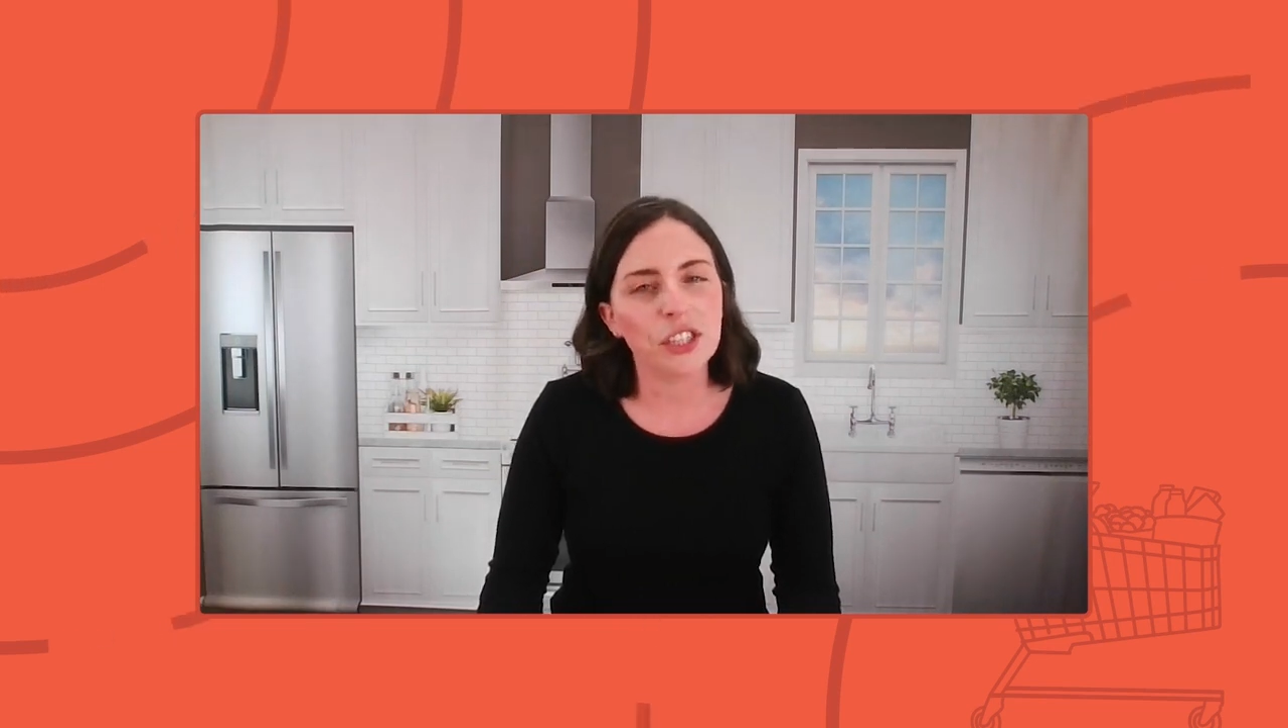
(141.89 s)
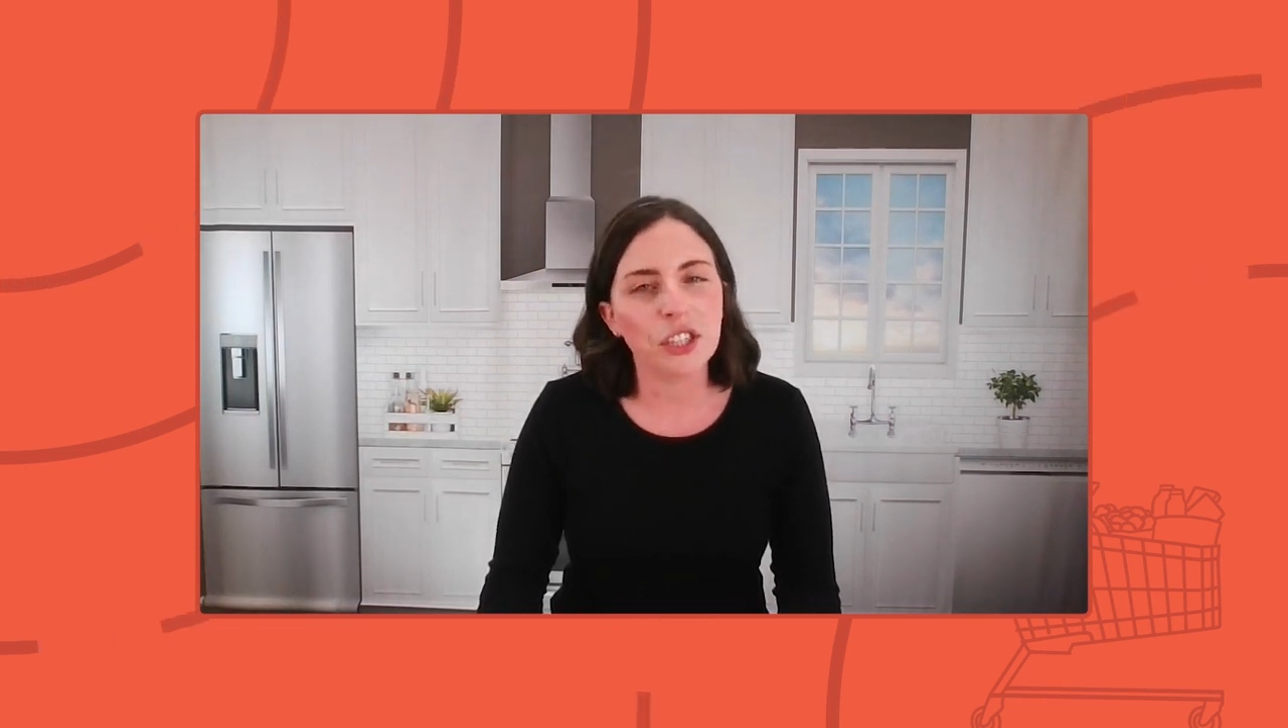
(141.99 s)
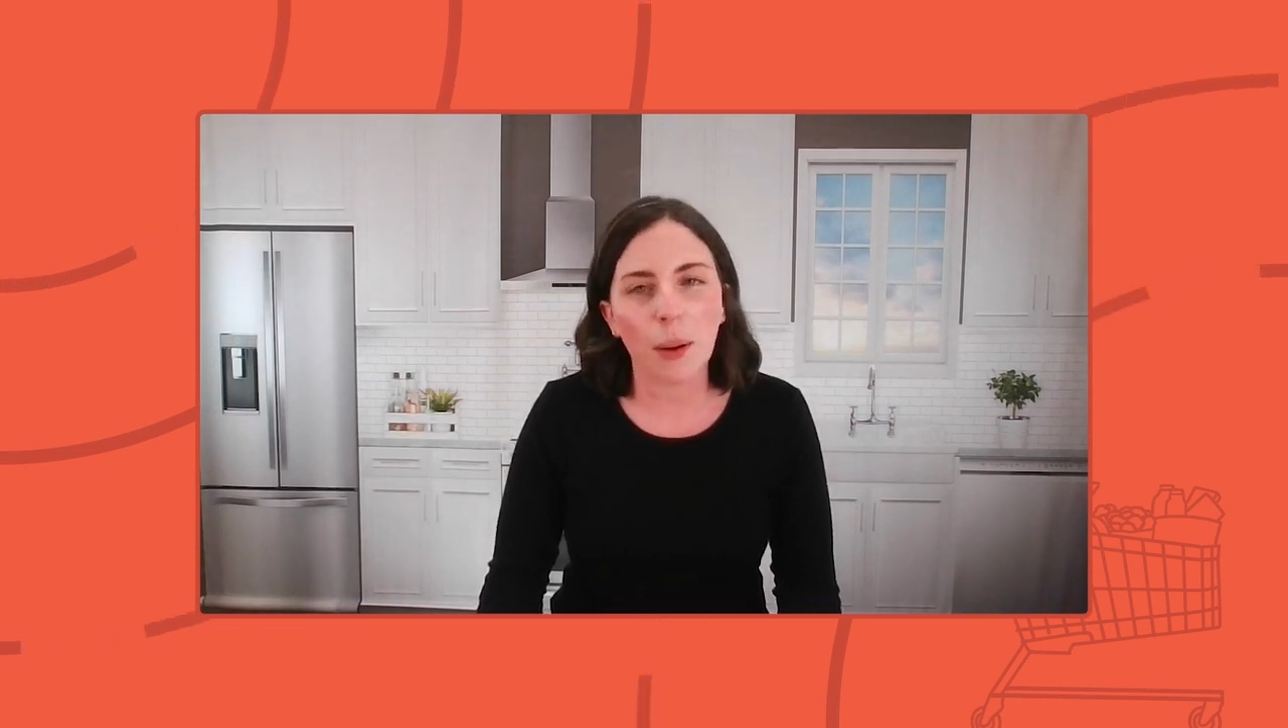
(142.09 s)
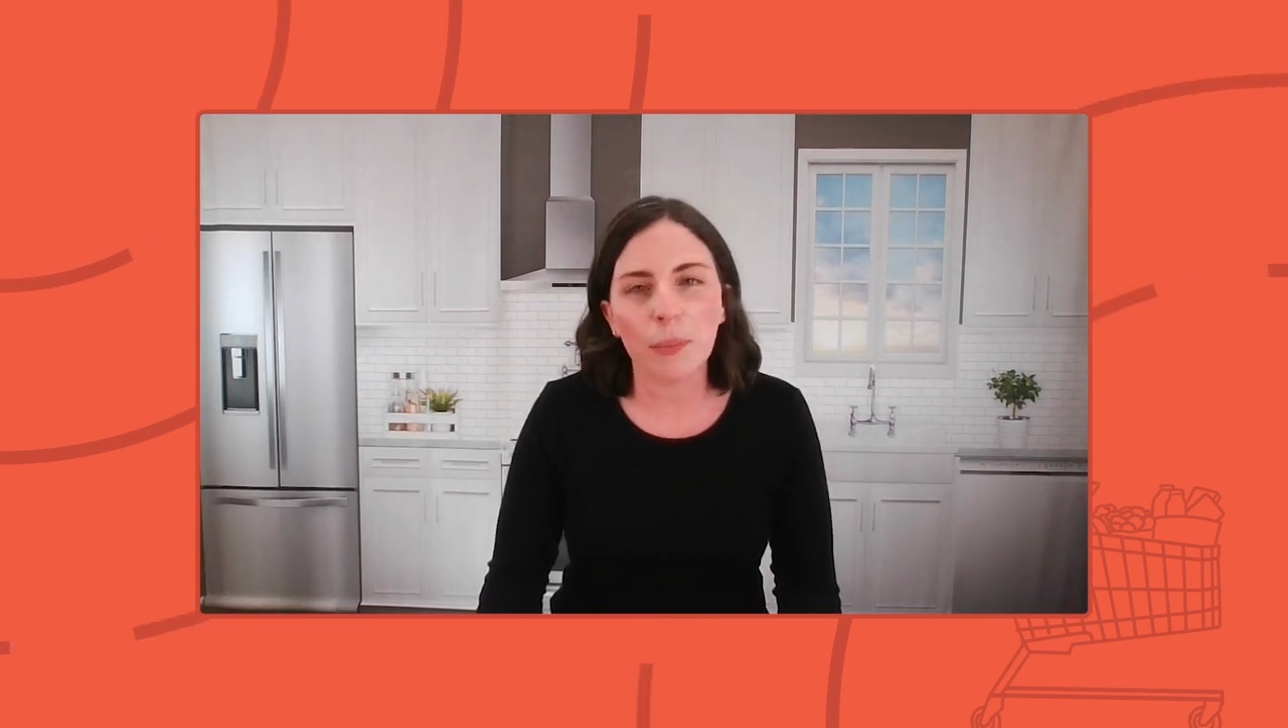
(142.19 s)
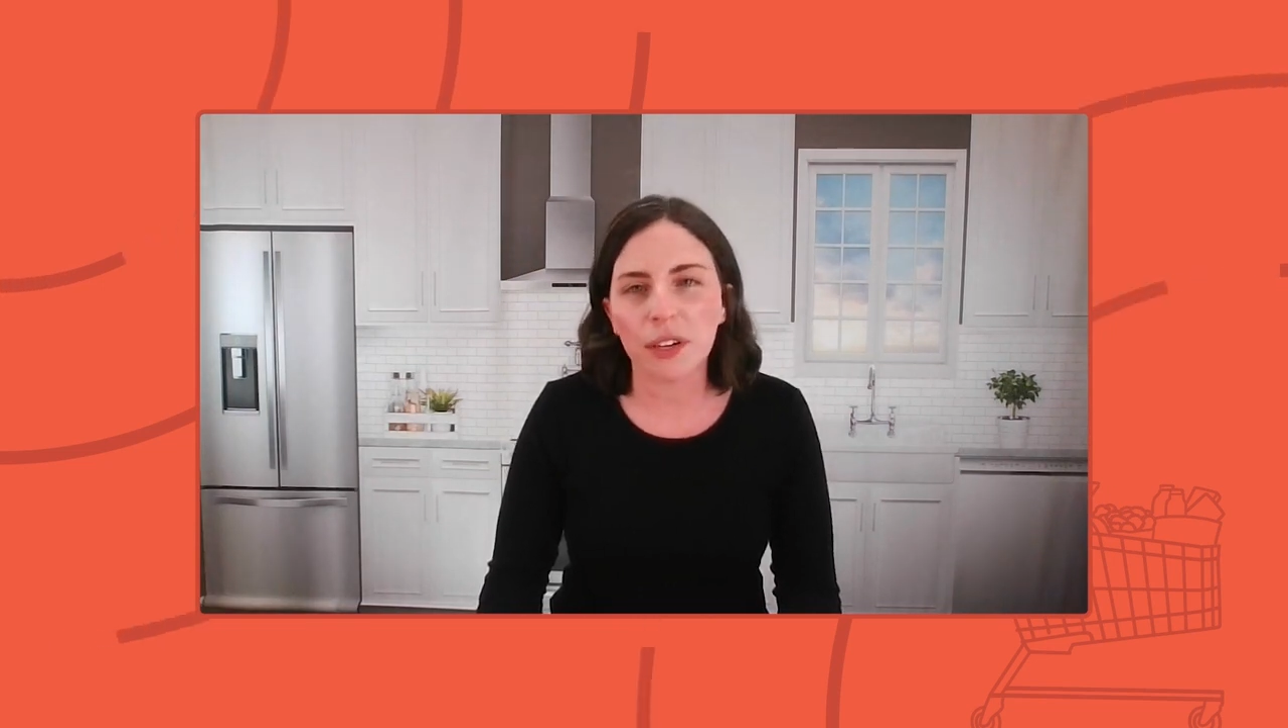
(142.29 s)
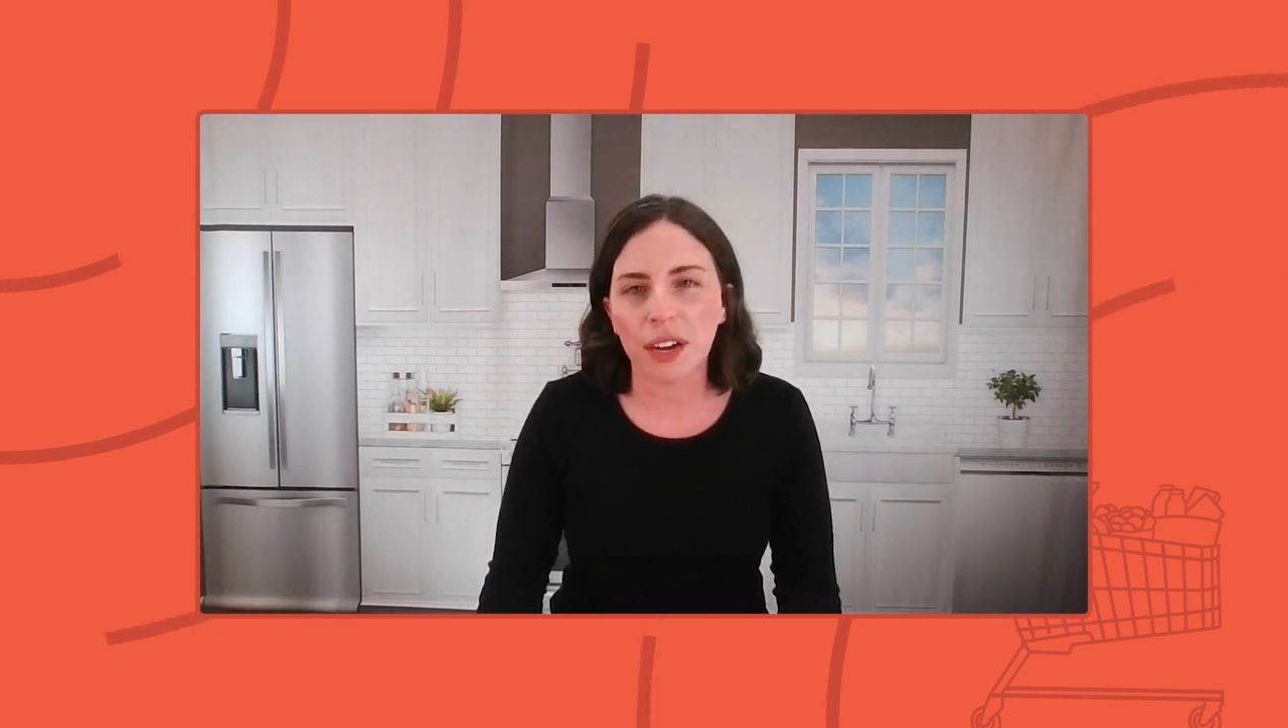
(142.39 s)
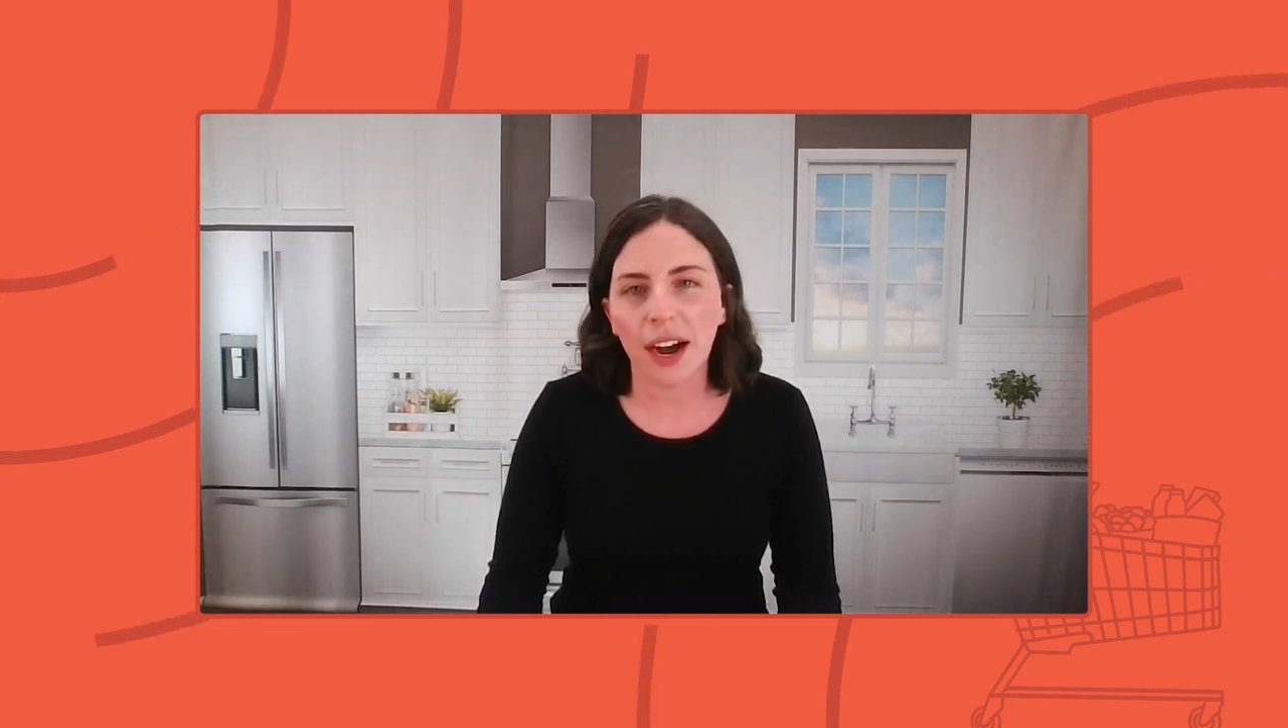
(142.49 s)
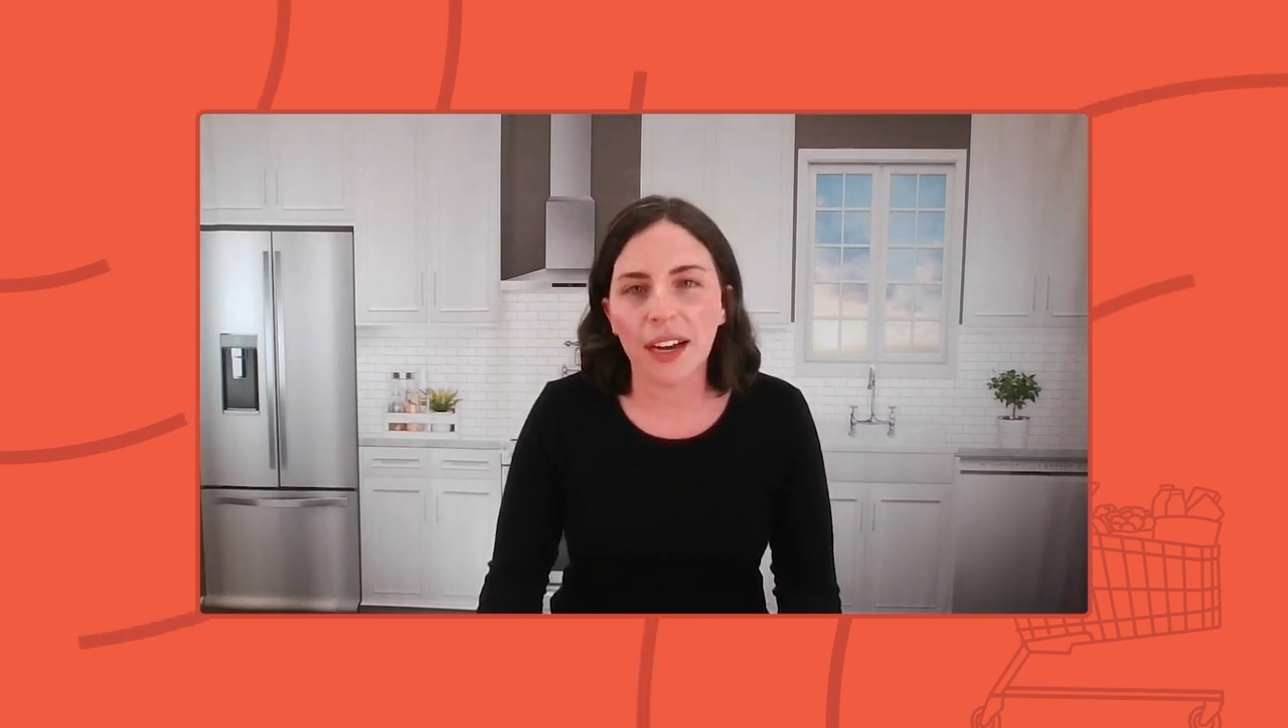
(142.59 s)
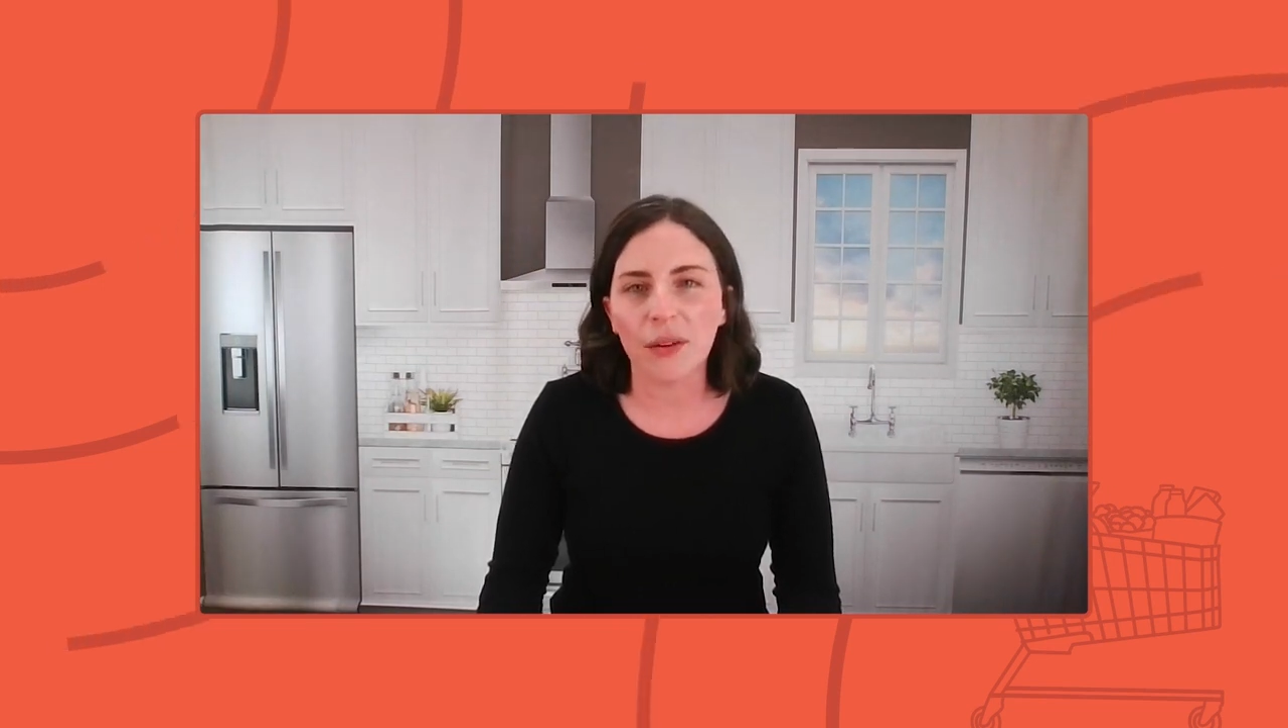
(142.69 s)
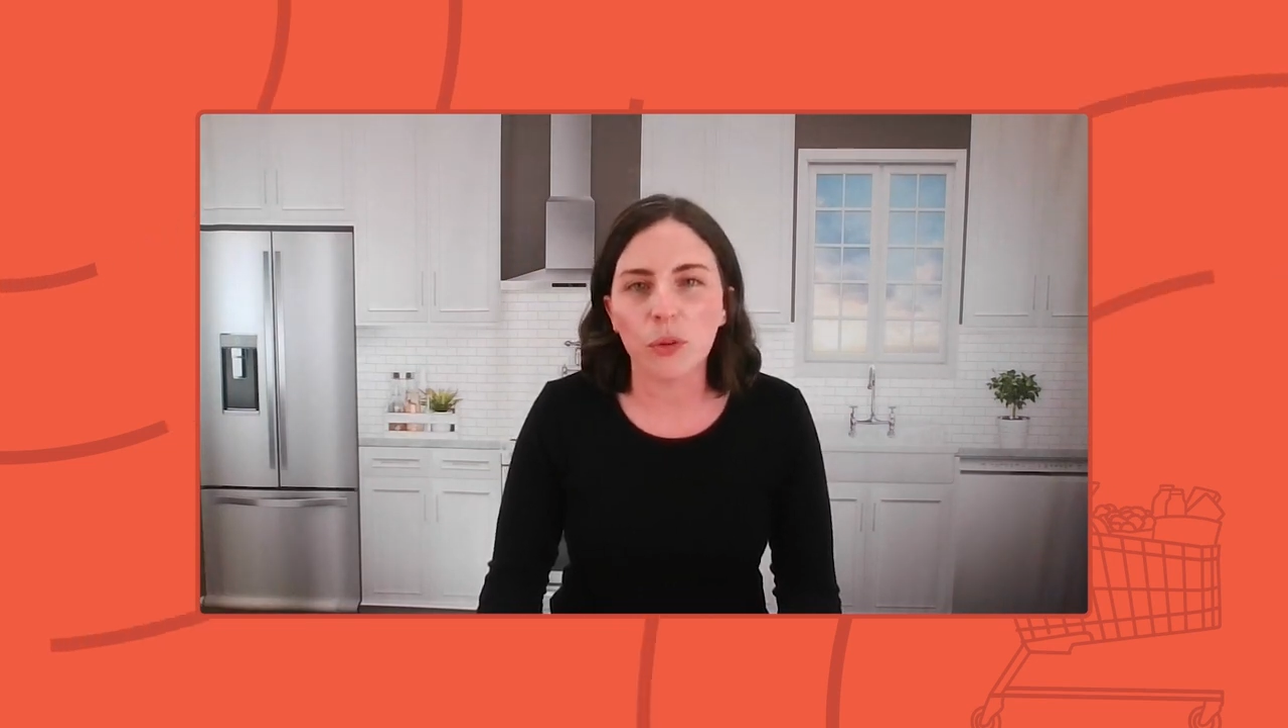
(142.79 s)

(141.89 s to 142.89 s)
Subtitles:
Shopper Guide,